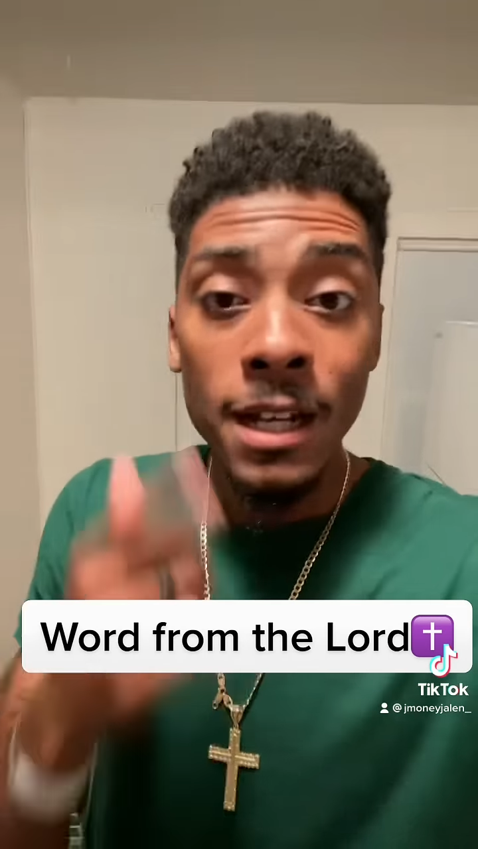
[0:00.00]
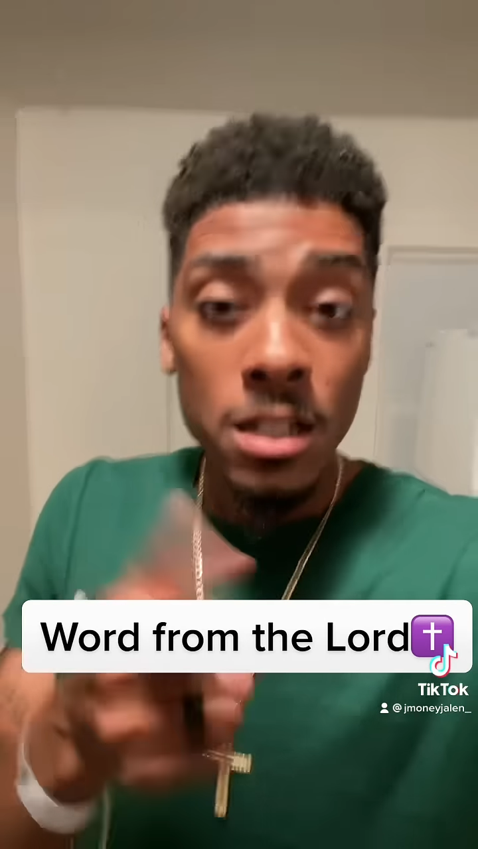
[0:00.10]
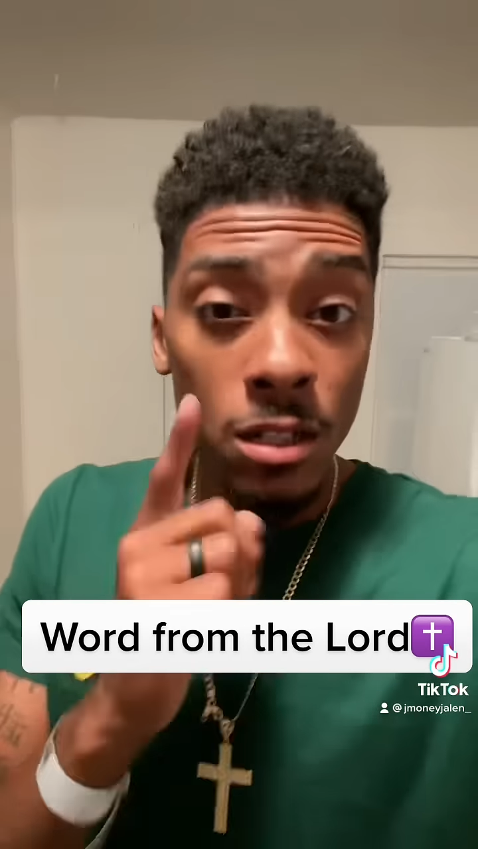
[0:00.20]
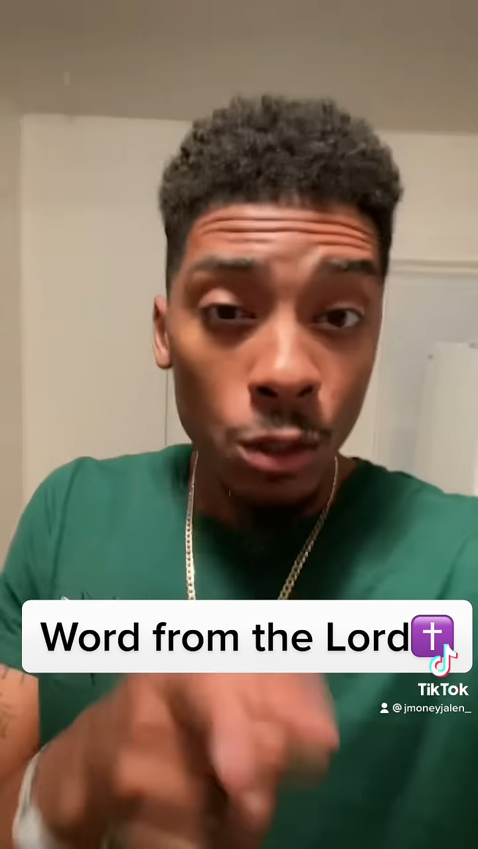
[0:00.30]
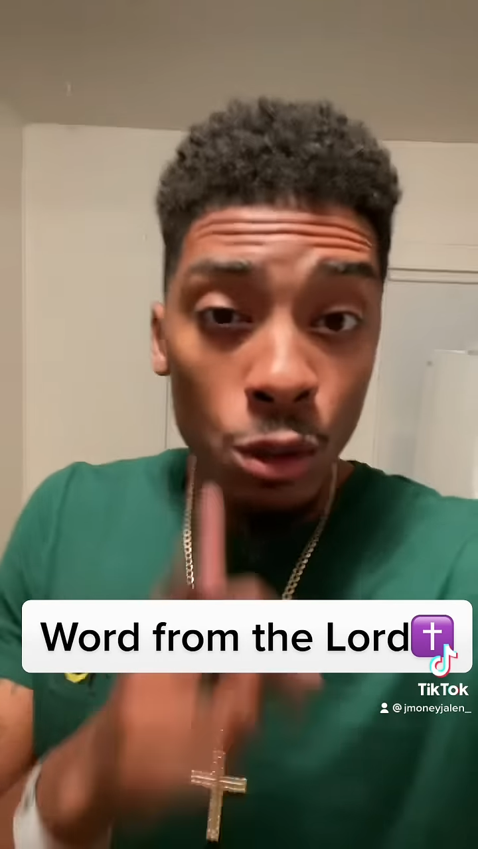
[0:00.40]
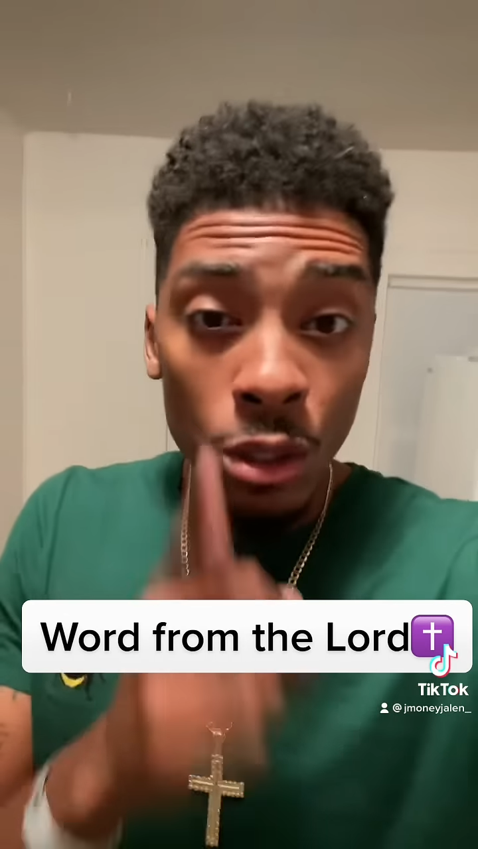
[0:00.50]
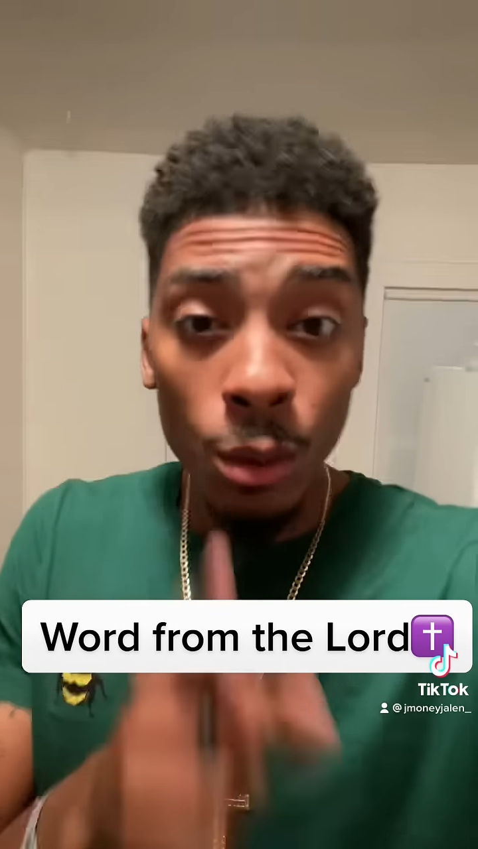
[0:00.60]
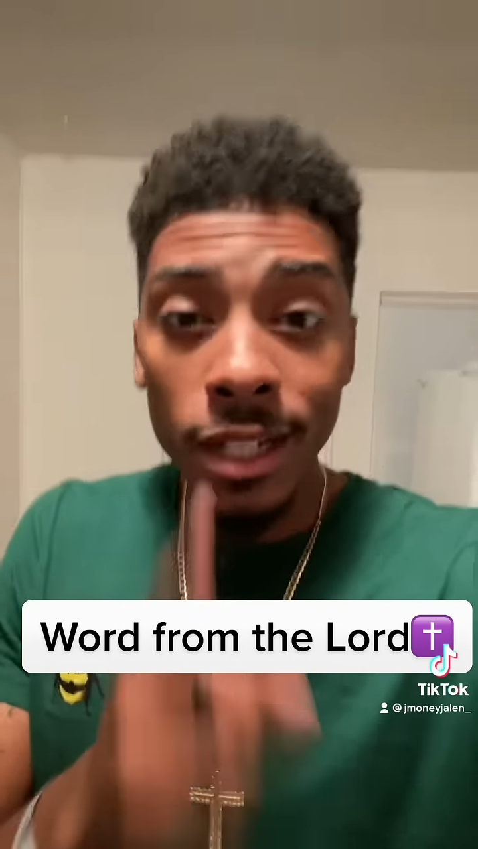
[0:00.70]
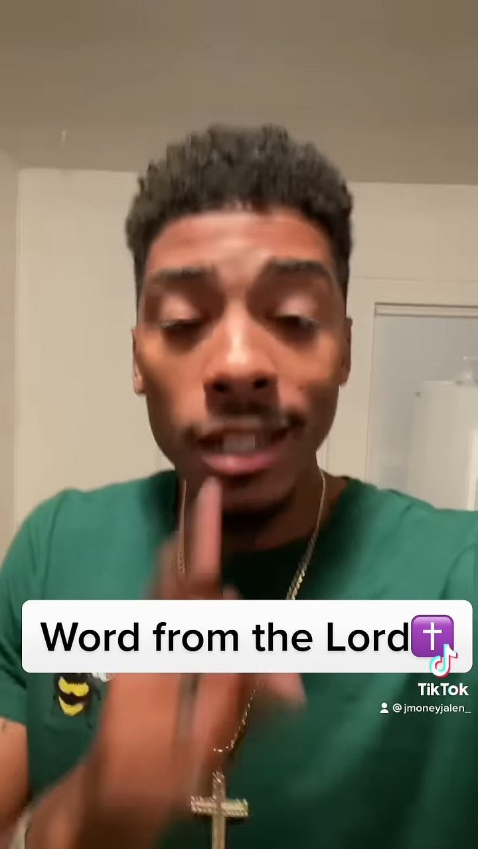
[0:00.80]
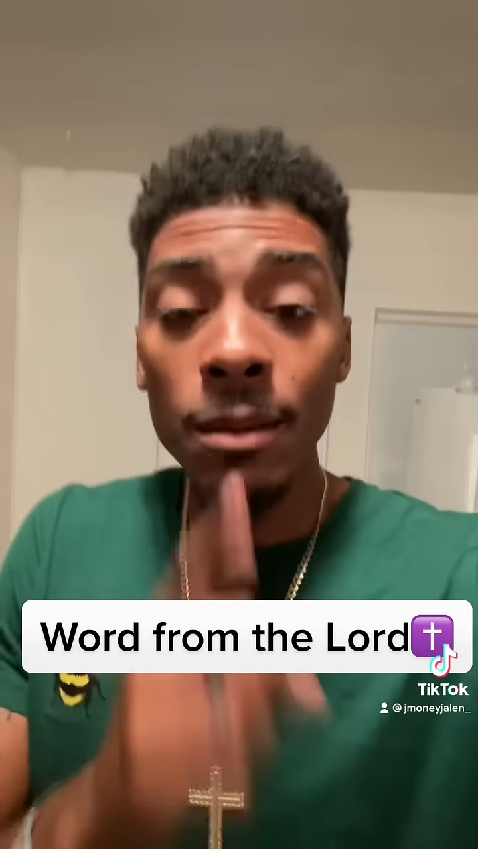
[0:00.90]
So you know
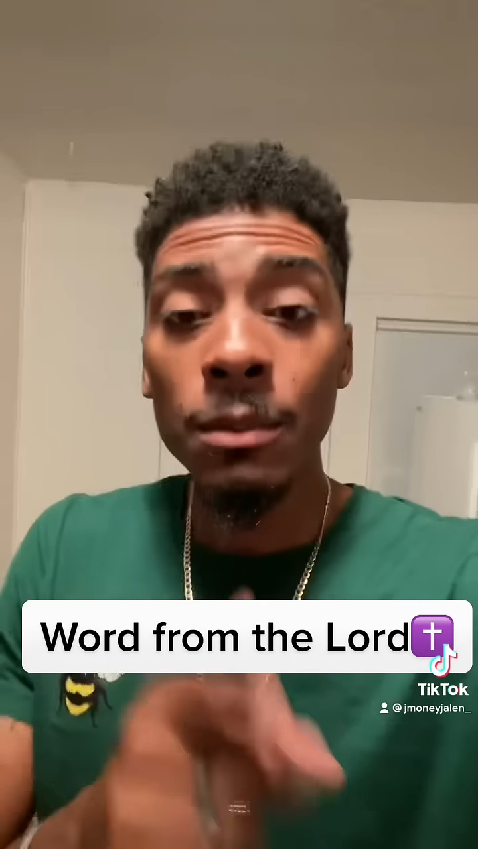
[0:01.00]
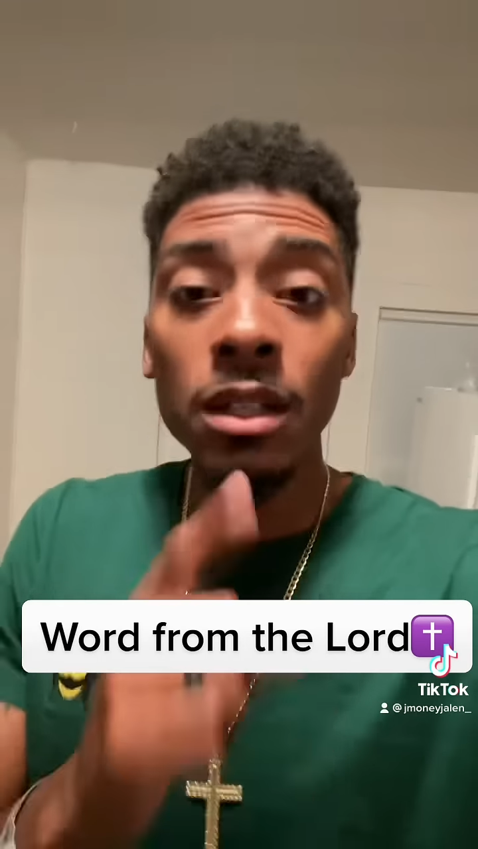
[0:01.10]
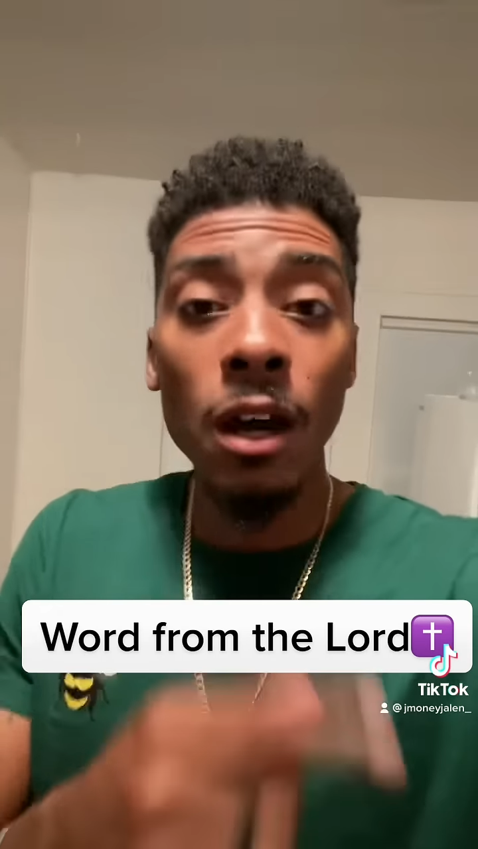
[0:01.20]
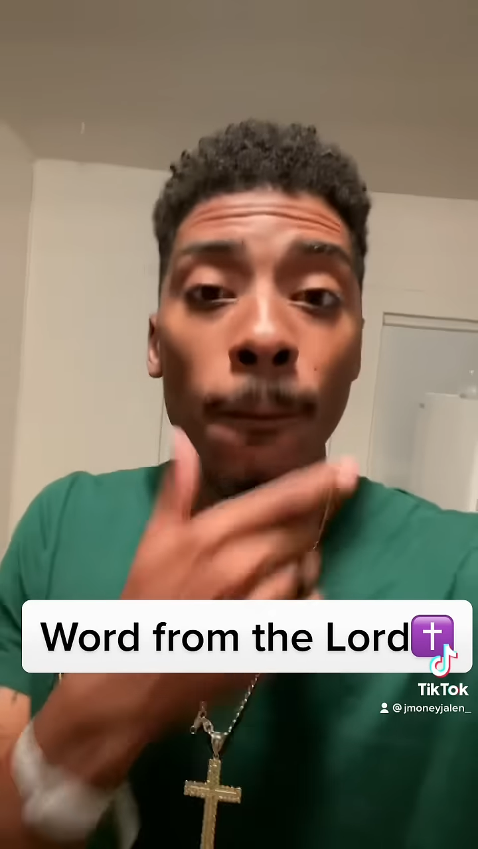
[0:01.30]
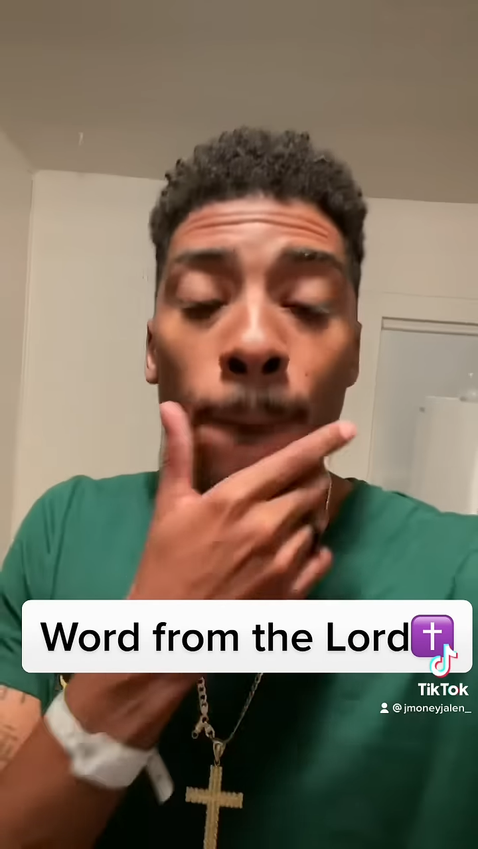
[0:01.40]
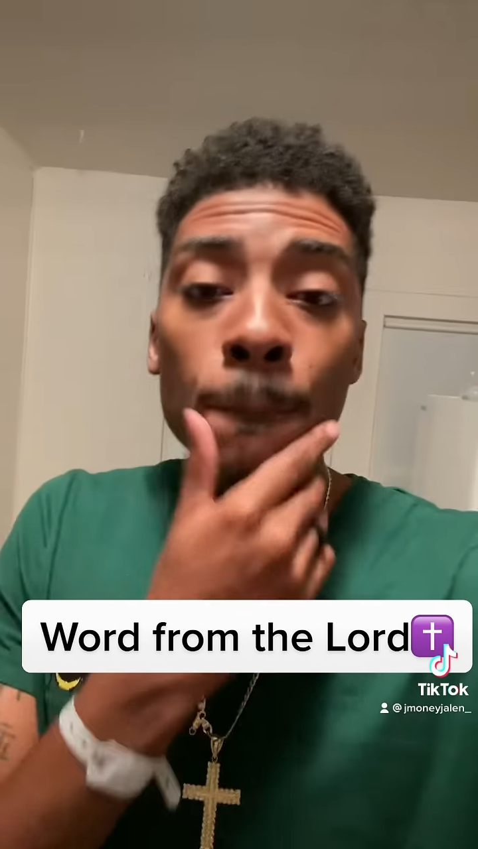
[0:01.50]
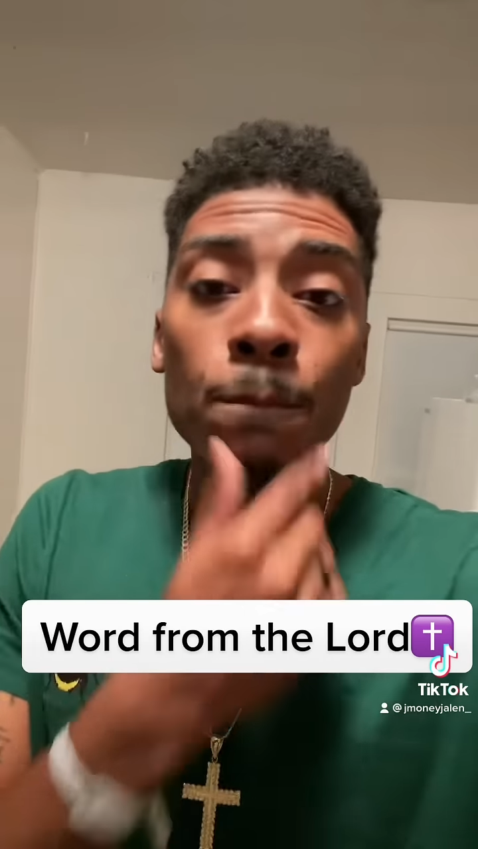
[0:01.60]
what they let me know?